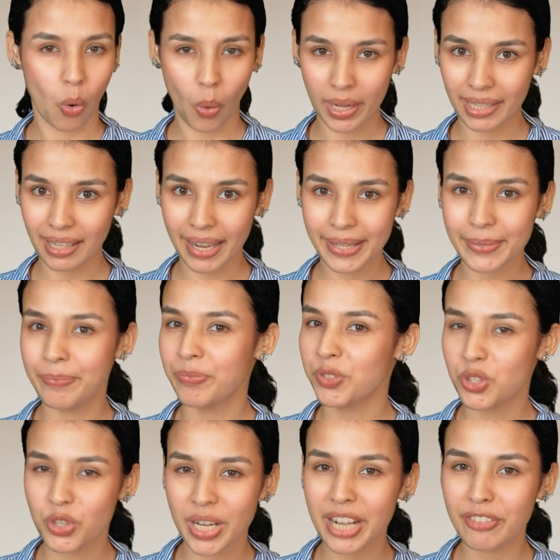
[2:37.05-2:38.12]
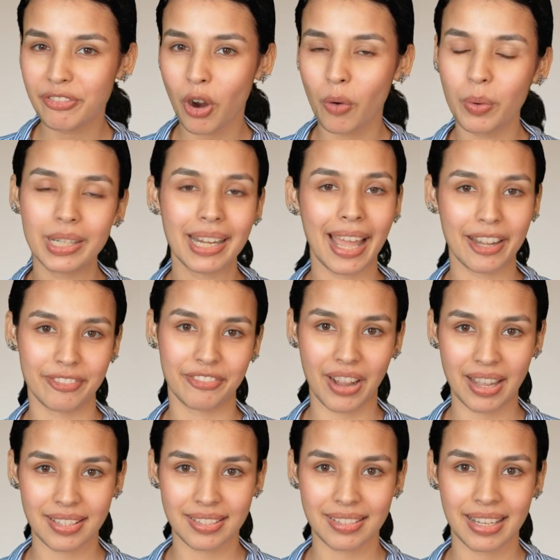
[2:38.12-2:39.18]
Online, straightforward and
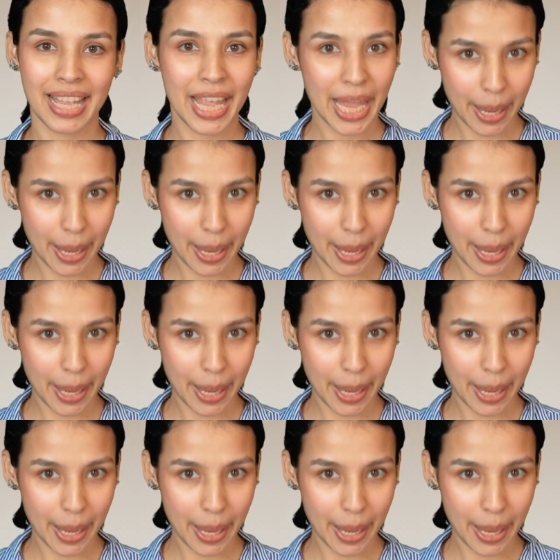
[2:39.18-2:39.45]
fast.